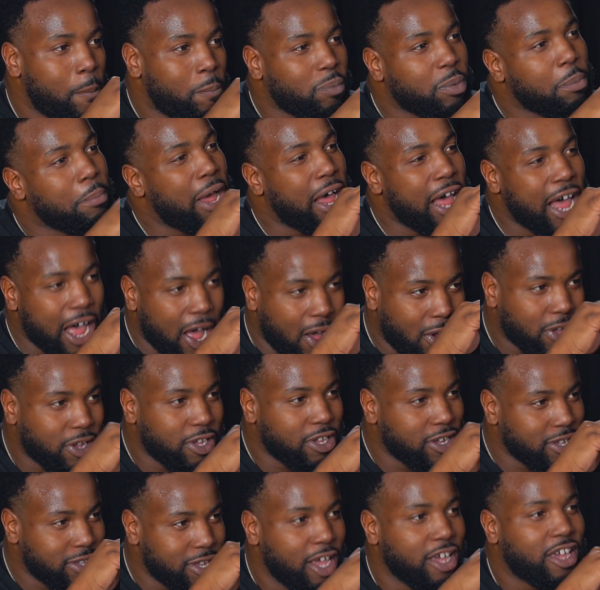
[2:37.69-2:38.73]
by how
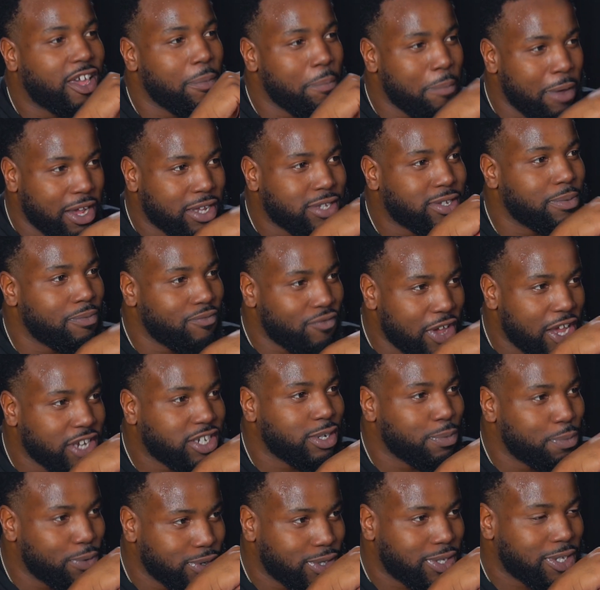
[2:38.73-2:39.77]
good they can make some
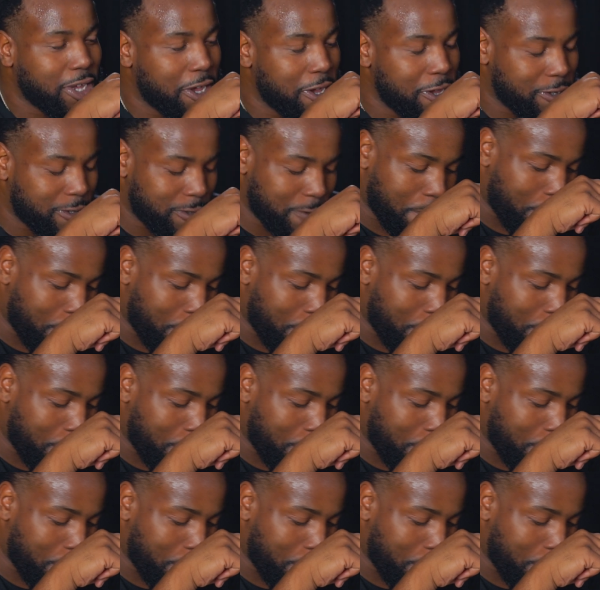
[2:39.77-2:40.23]
vegetables taste.